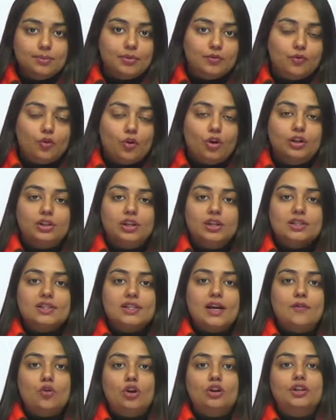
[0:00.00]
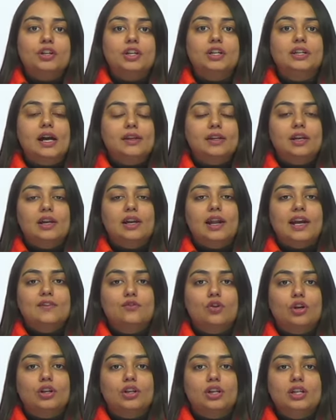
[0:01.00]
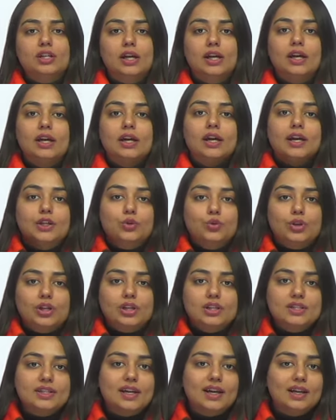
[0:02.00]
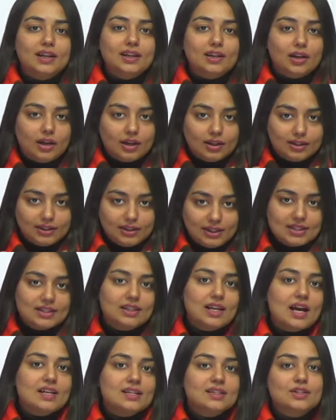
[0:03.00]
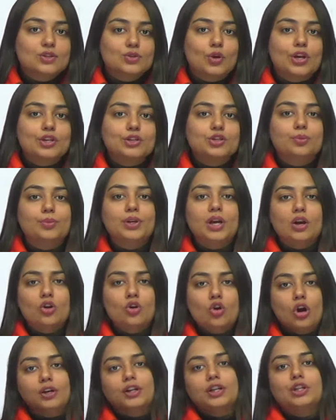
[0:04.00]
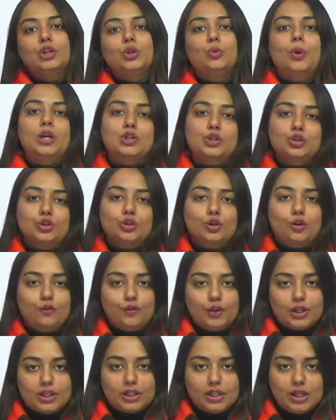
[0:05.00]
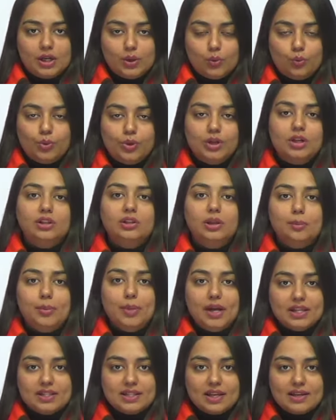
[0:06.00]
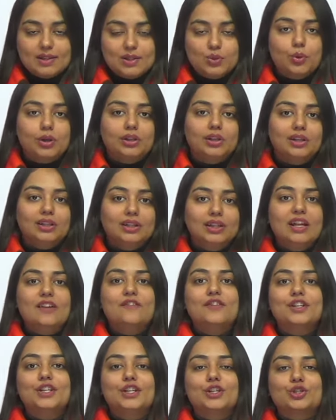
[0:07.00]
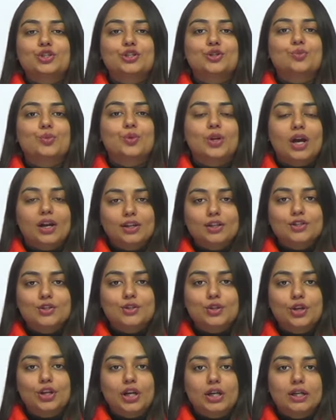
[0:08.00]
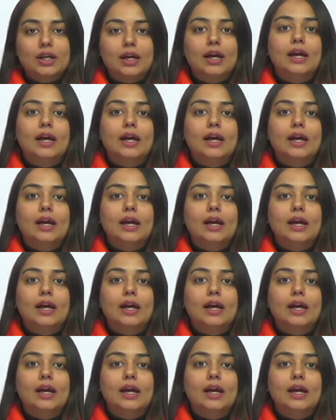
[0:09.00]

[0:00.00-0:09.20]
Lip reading: before this. I've already done a live on it. You can say this class is going to be a continuation of it. We did the basics, we did the definitions, we understood it.